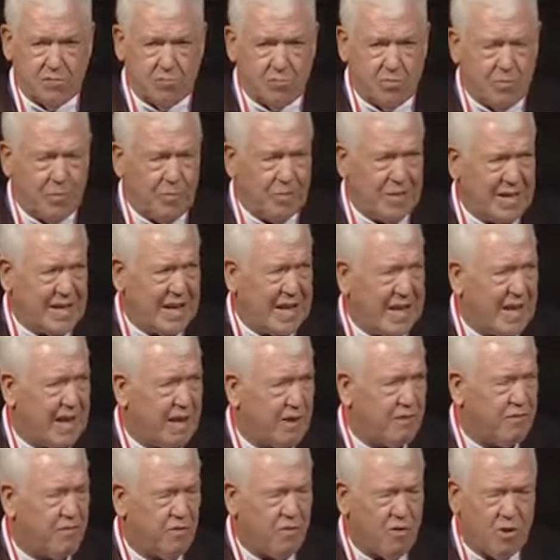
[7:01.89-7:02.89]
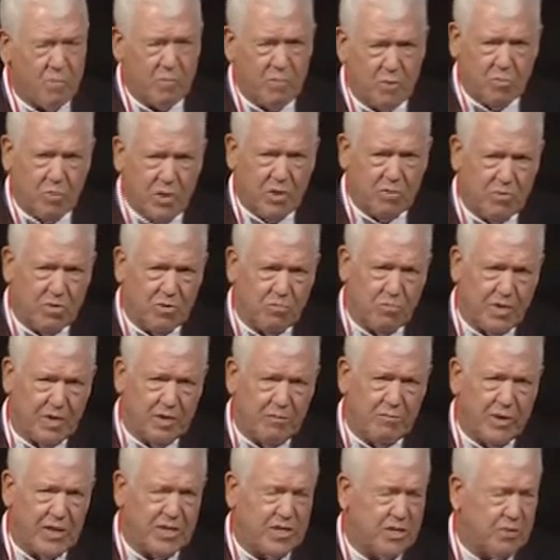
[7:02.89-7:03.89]
Well, my dad had a farm, and he
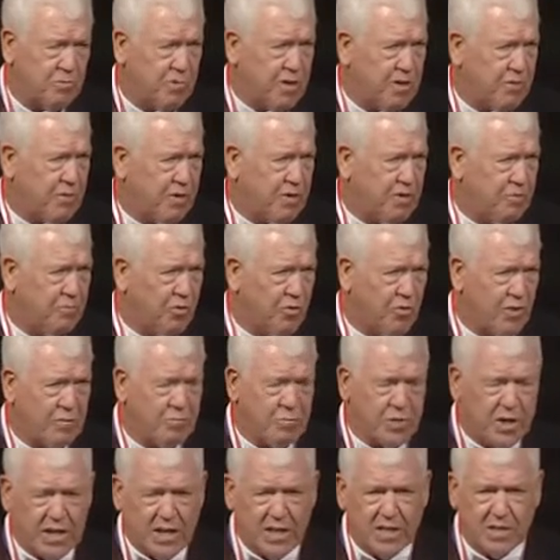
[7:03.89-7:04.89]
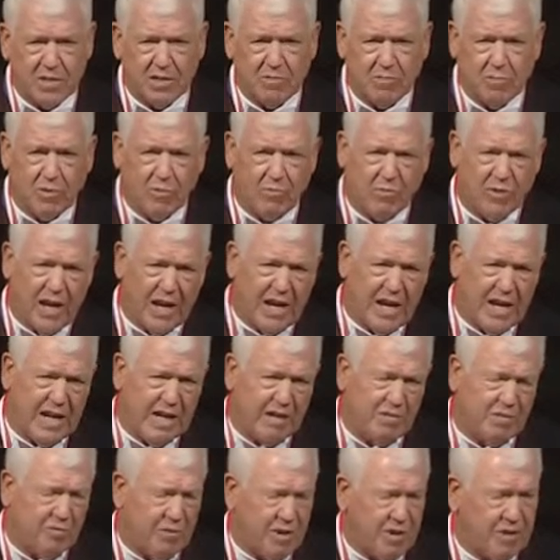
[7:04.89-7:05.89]
raised some green beans and hay,
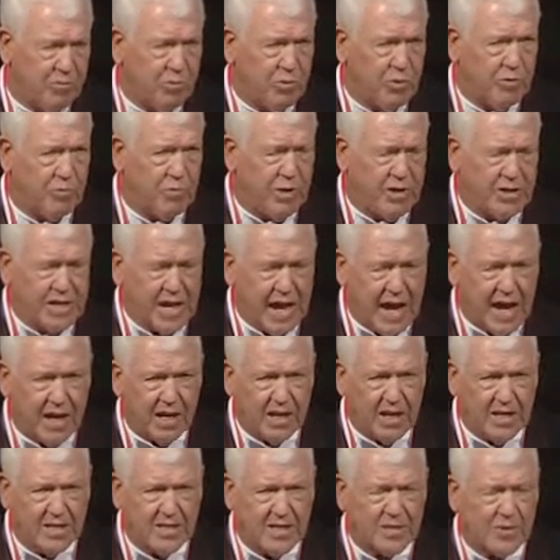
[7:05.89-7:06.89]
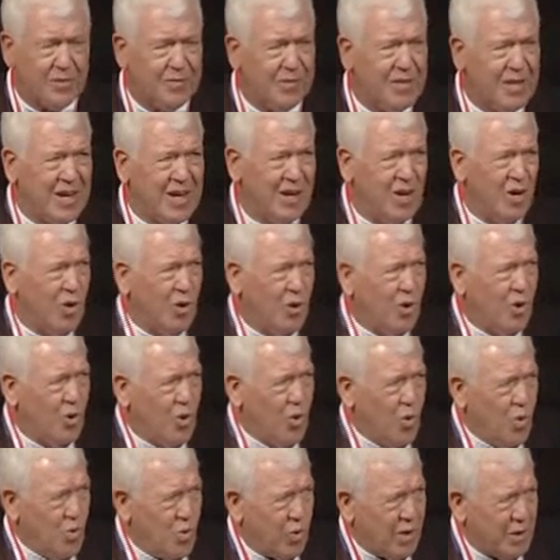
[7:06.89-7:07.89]
and we raised cattle. And he says,
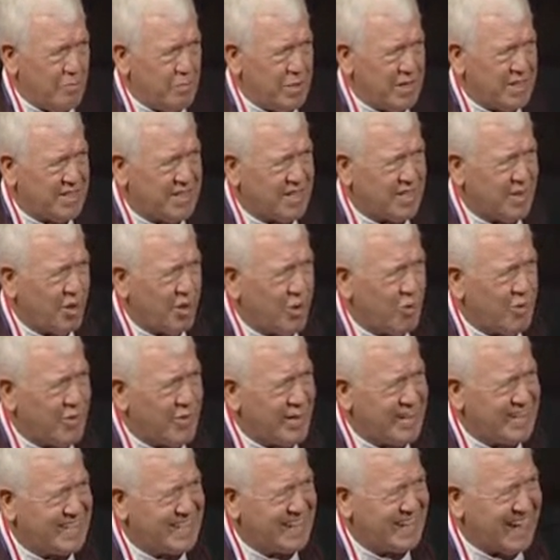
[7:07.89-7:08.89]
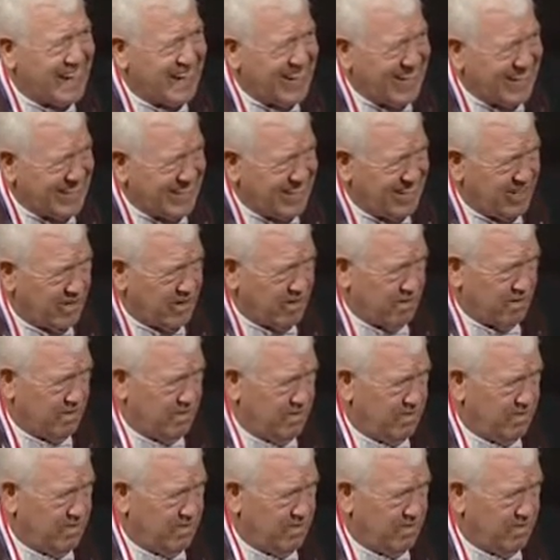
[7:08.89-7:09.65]
"Well, in Pensacola, we raised a landing gear."